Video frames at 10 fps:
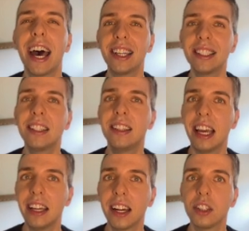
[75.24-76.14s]
has the
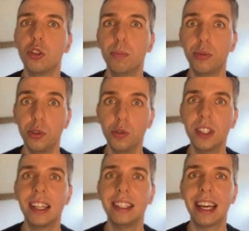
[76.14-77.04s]
data to prove
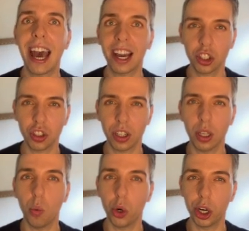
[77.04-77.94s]
that it actually
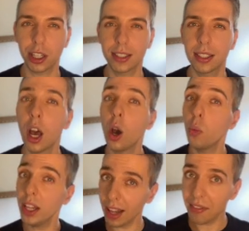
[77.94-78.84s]
works. We
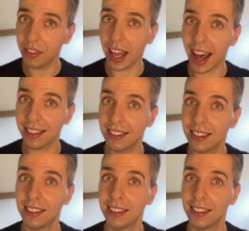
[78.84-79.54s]
love that.